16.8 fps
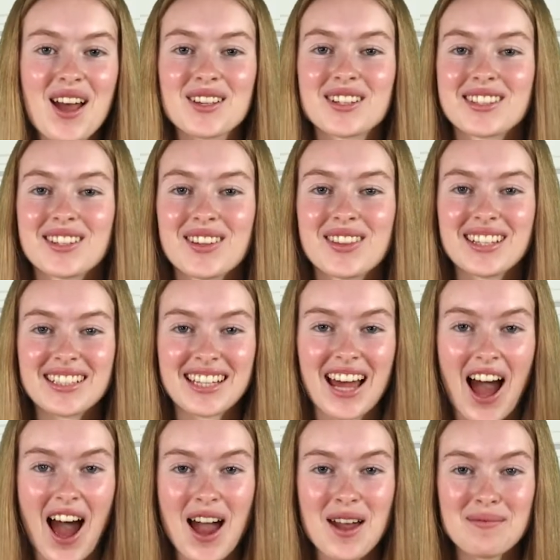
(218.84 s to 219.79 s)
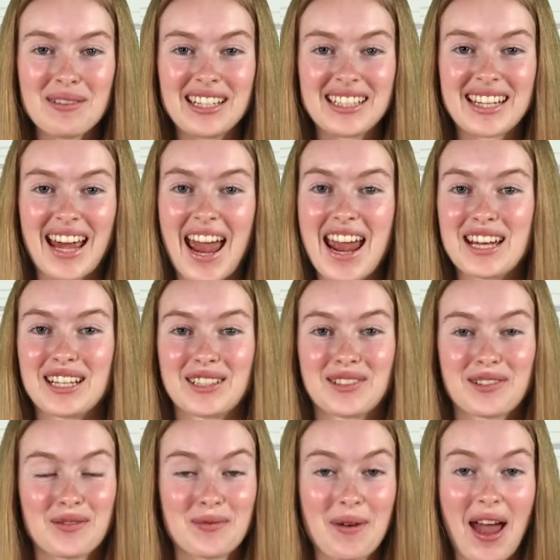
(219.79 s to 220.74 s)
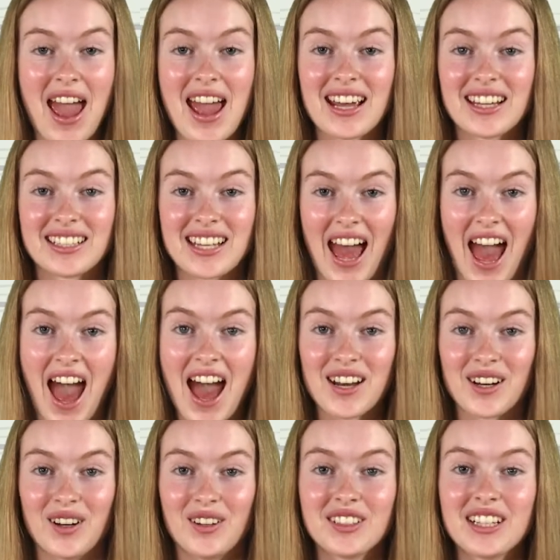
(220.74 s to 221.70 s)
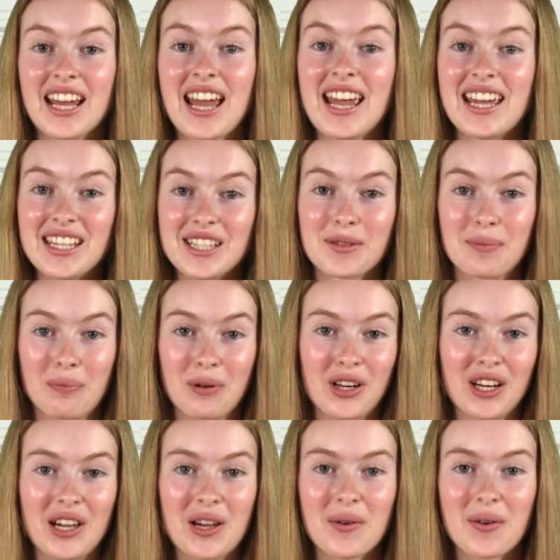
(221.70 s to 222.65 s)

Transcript: So the time it takes from egg to adult is pretty